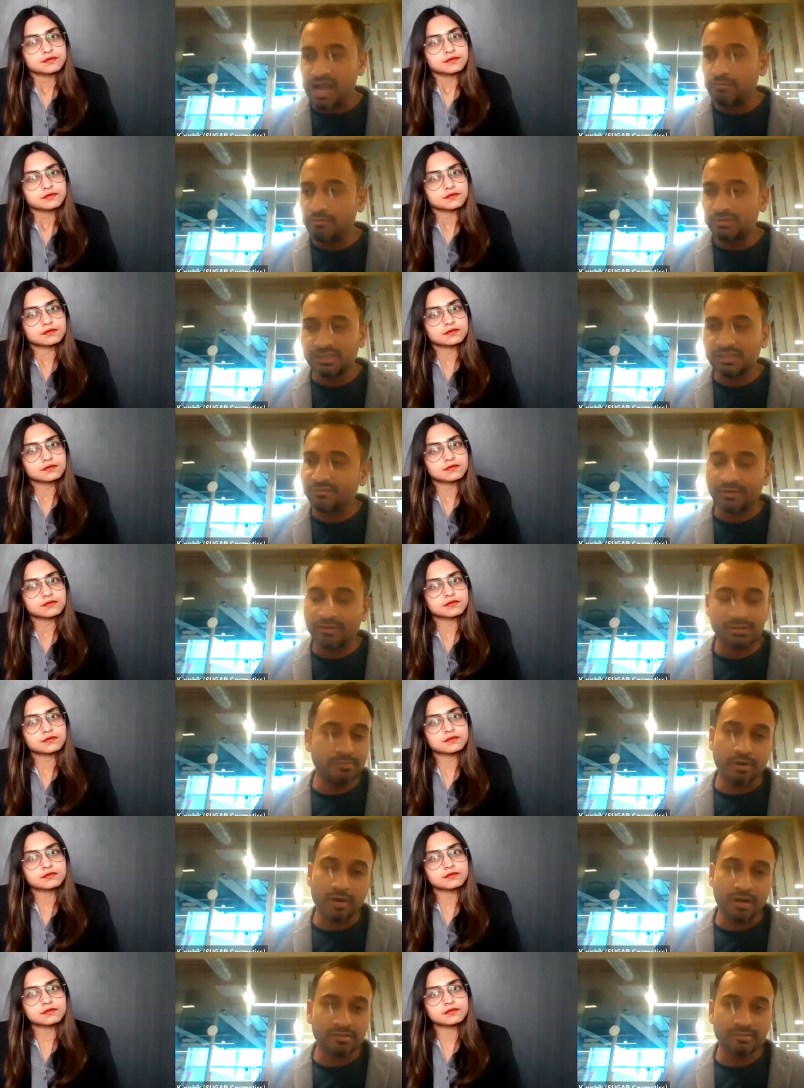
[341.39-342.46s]
Speaker 1: i would just focus
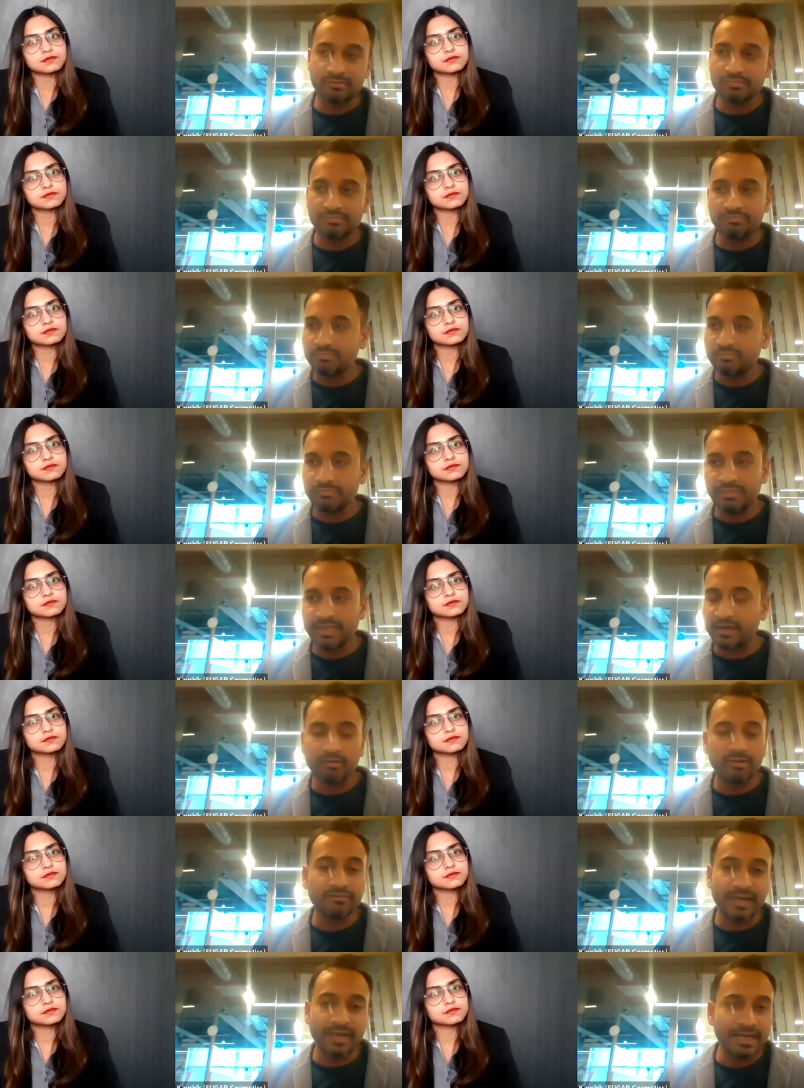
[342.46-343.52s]
on product
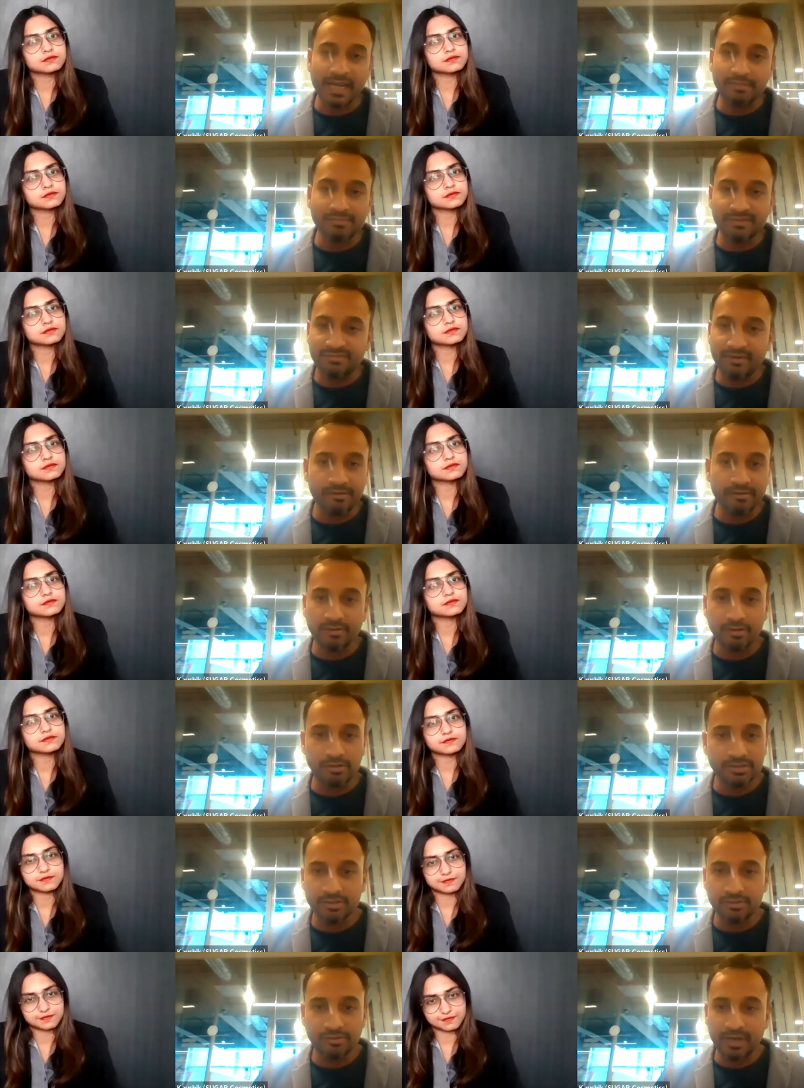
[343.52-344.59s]
10 out of 10 times if I were to
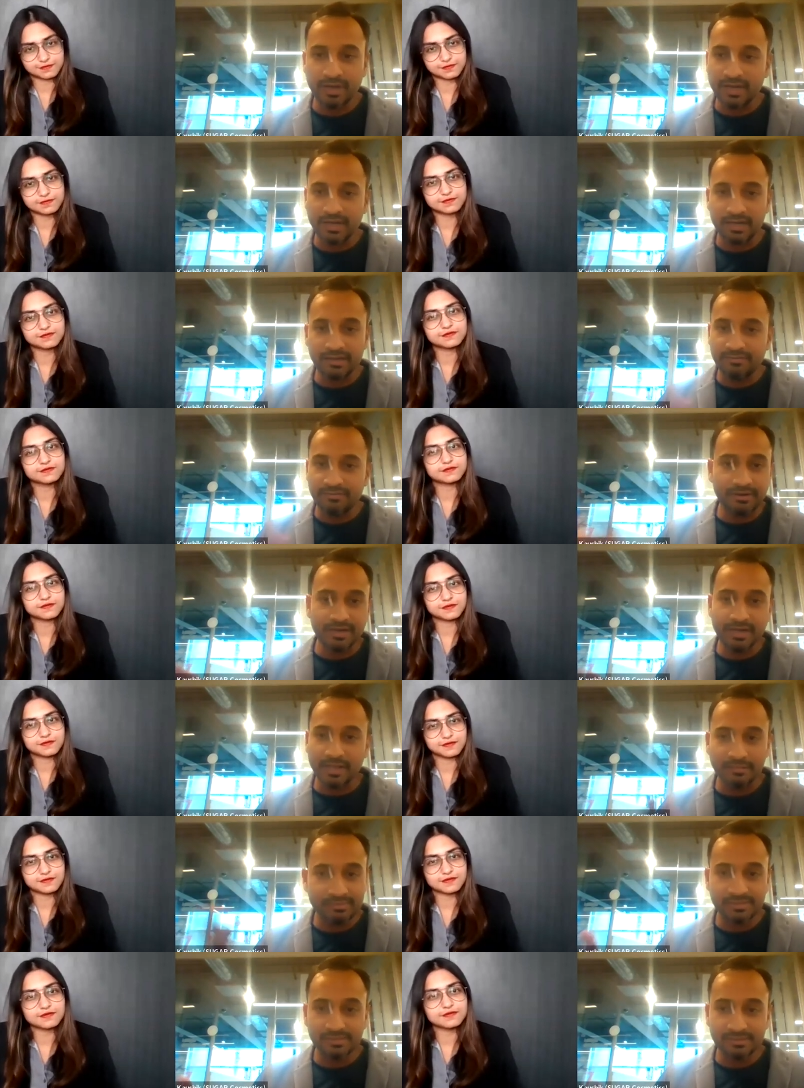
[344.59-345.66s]
launch a new brand at different
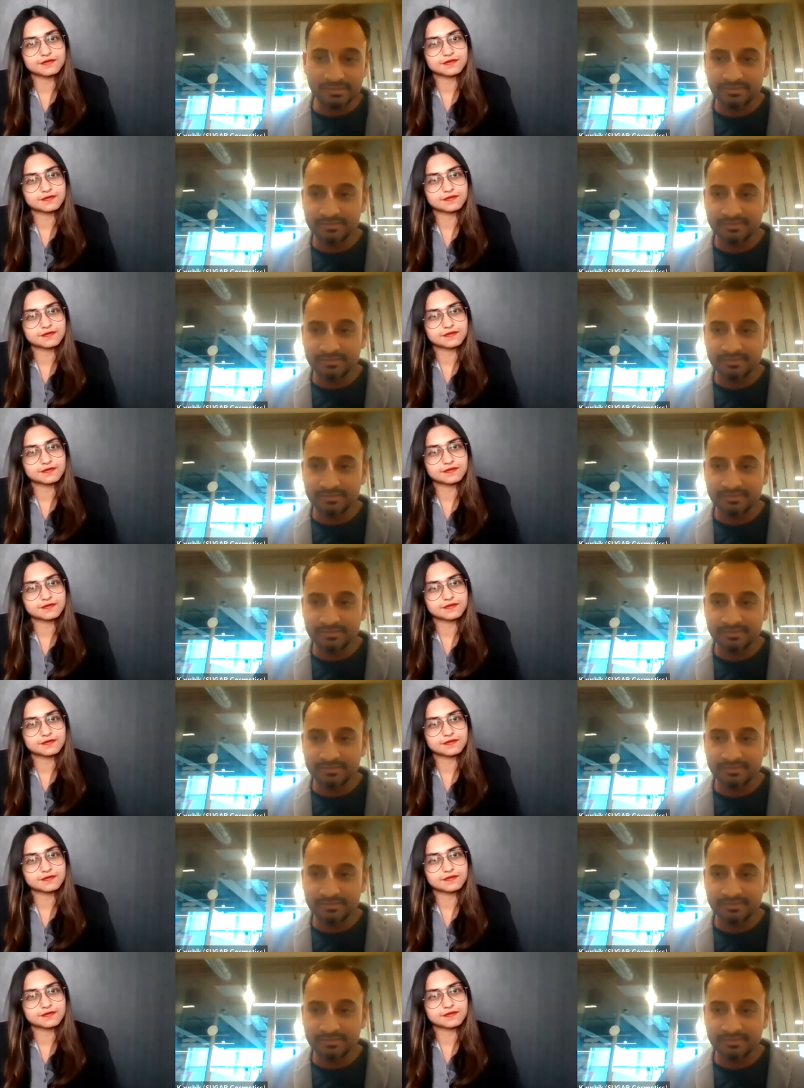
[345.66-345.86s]
times.